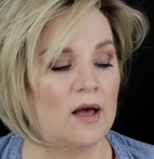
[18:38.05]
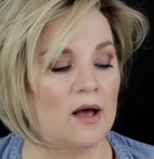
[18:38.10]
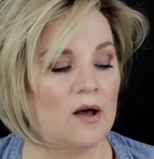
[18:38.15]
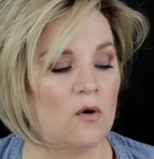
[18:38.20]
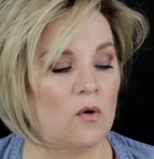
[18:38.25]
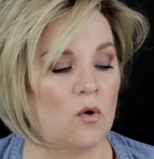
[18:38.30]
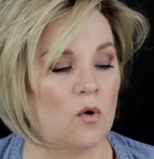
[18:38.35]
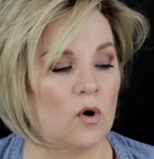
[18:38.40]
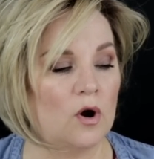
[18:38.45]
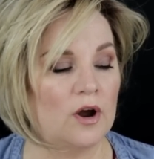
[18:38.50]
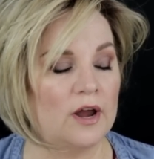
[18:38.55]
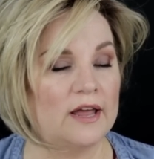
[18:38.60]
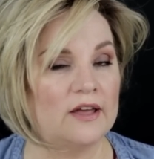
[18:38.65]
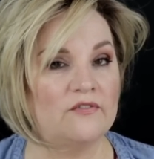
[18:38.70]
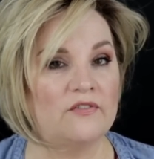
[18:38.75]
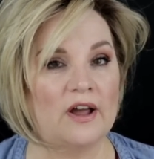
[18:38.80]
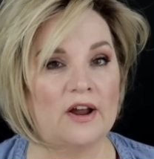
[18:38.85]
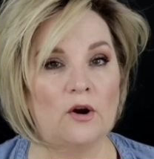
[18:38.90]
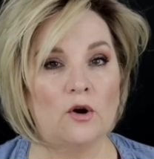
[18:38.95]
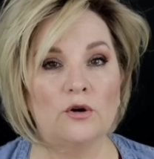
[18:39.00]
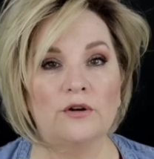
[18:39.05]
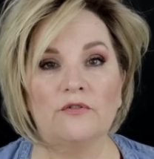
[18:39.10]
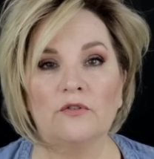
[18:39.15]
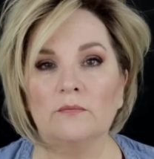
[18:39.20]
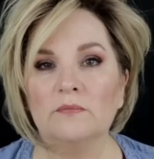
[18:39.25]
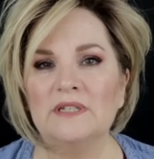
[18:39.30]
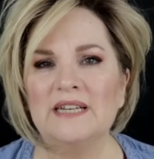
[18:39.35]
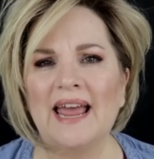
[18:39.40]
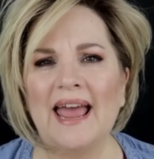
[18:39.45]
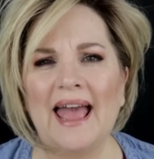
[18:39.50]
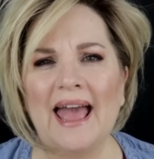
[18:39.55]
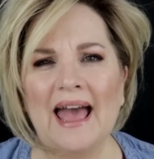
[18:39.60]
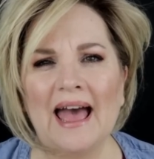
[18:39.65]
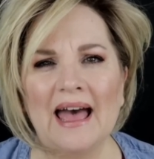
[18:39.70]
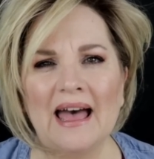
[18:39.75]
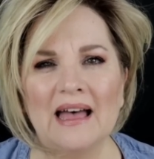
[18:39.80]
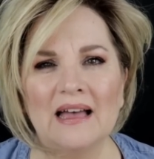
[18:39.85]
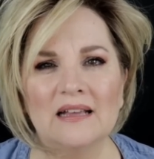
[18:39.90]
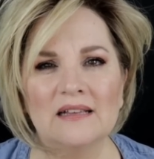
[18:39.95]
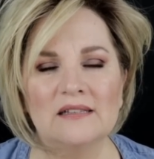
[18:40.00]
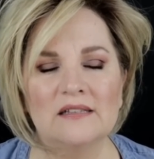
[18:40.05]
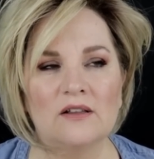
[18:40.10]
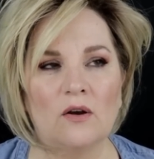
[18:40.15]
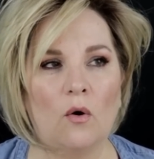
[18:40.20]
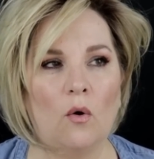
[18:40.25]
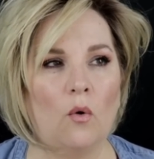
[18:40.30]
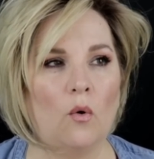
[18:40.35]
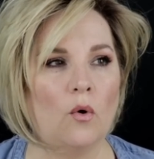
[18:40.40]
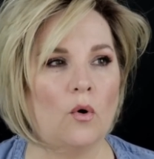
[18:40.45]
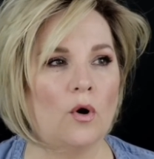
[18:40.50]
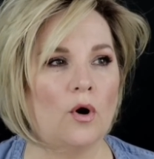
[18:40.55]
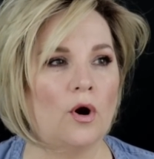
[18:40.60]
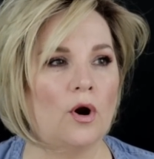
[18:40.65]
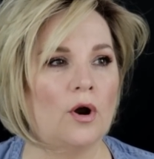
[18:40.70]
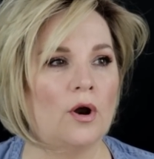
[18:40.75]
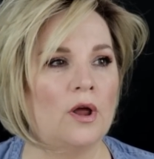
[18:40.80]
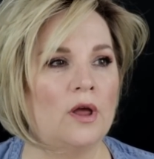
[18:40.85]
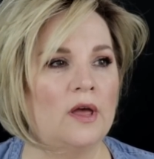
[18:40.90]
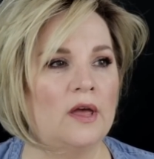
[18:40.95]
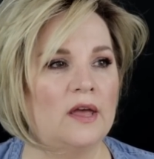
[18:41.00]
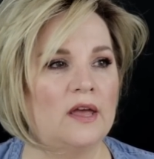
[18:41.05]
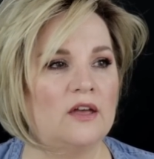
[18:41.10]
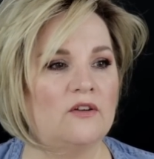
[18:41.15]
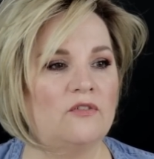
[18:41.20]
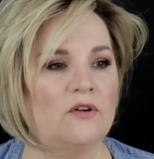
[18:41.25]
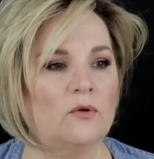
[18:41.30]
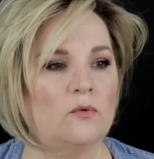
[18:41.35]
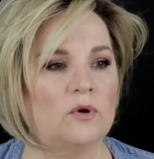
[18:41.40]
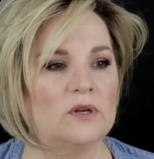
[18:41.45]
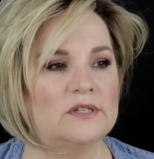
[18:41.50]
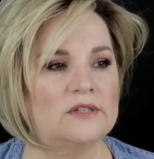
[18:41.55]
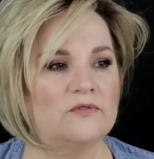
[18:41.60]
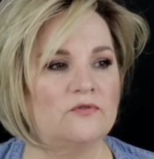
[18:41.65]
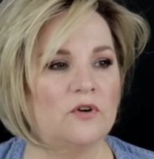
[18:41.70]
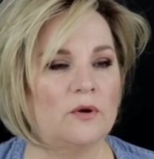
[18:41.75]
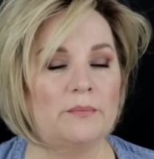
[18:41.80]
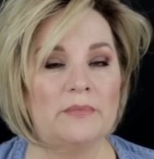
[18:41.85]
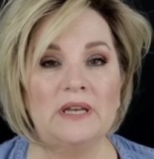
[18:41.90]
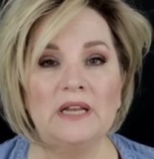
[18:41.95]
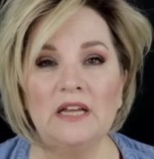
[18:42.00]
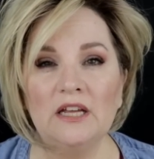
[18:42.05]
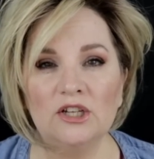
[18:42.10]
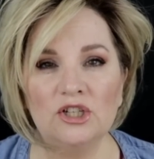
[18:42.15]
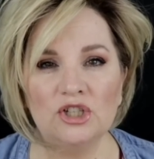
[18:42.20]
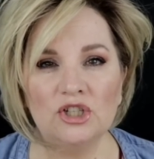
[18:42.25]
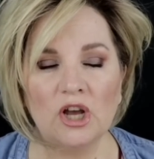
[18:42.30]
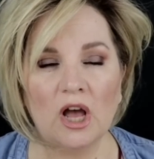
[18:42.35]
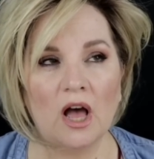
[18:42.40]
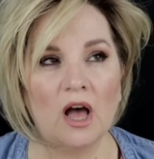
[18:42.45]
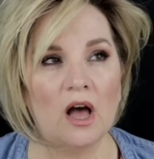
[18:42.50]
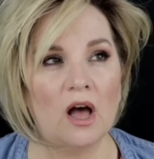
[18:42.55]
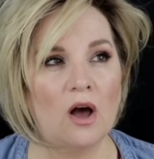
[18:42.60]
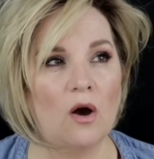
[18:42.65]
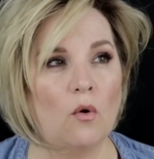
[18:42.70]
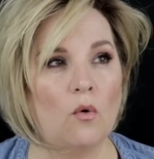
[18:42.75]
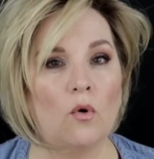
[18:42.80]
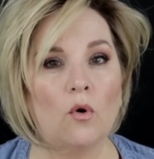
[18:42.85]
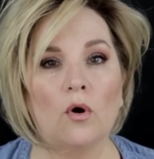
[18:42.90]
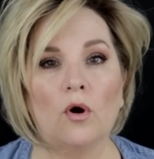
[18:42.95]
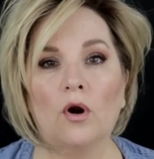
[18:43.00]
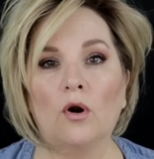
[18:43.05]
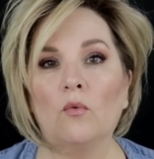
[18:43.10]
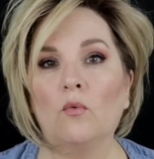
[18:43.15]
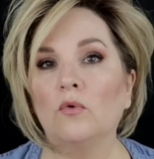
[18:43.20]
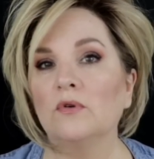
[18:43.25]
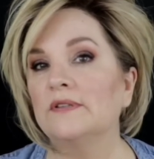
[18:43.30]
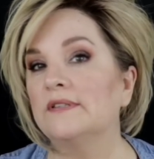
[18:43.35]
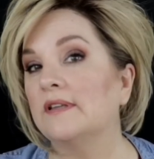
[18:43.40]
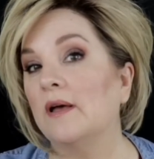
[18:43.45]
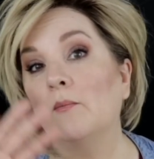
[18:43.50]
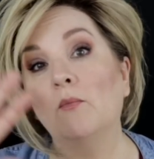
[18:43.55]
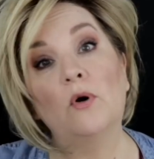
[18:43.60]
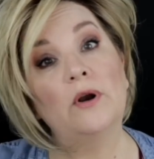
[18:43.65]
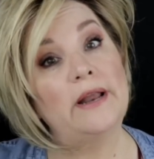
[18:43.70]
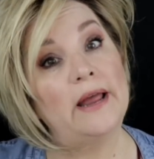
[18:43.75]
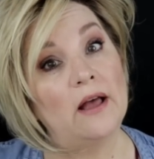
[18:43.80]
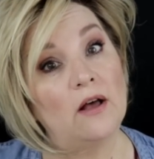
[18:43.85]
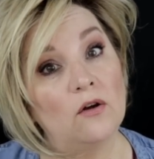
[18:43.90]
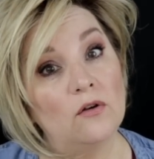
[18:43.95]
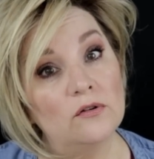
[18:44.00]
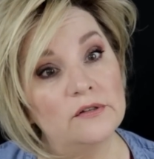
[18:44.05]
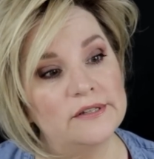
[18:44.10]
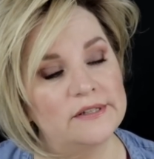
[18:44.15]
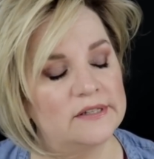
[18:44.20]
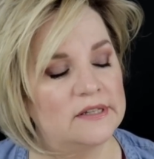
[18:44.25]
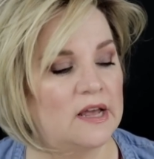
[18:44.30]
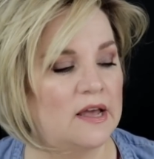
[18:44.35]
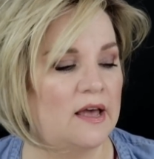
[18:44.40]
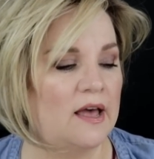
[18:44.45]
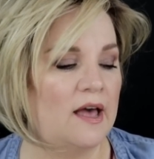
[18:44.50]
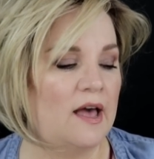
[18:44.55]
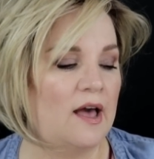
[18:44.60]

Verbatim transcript: or if I heard it from Taz, or if it was from Nisha or someone else.